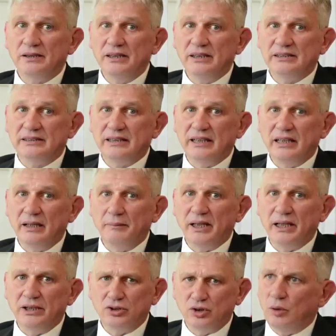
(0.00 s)
Some
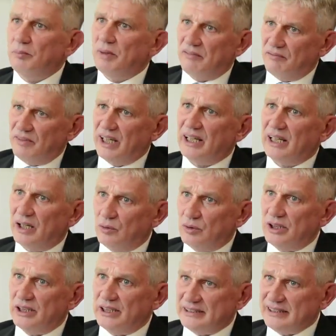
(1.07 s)
excellent private
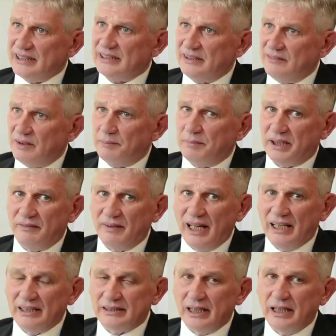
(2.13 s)
schools
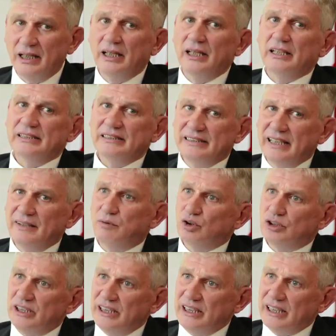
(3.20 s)

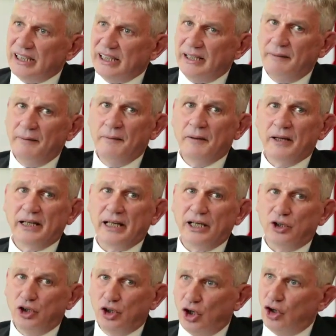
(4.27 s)
may
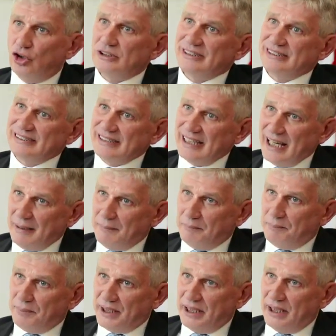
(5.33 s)

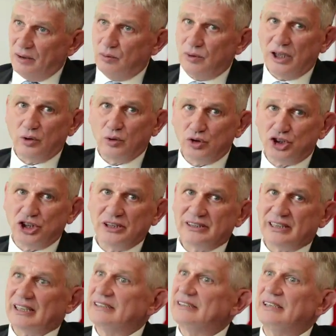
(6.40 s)
meet some
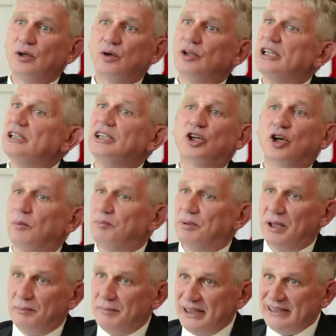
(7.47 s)
demand
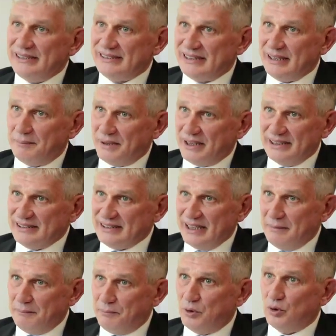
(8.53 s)
for this kind
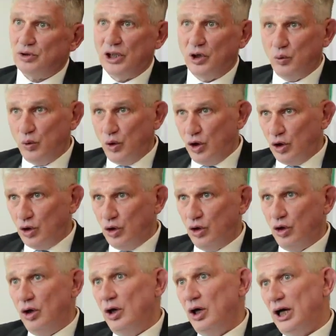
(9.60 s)
of
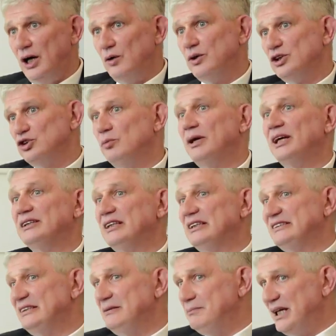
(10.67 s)
education. So I
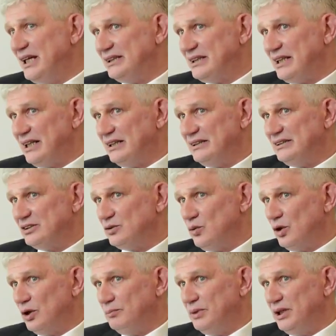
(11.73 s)
would welcome
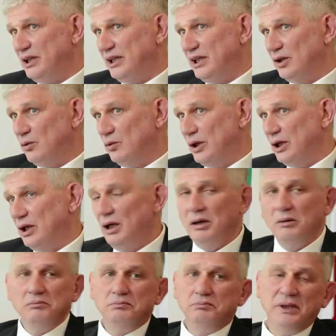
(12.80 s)
the private
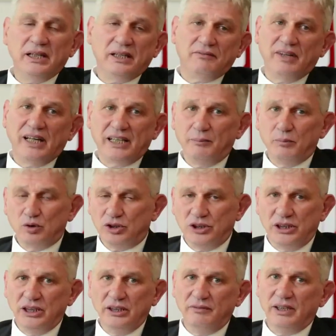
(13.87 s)
initiative in this field. I
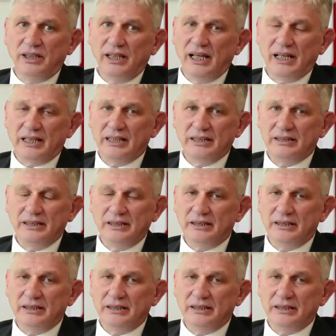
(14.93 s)
should say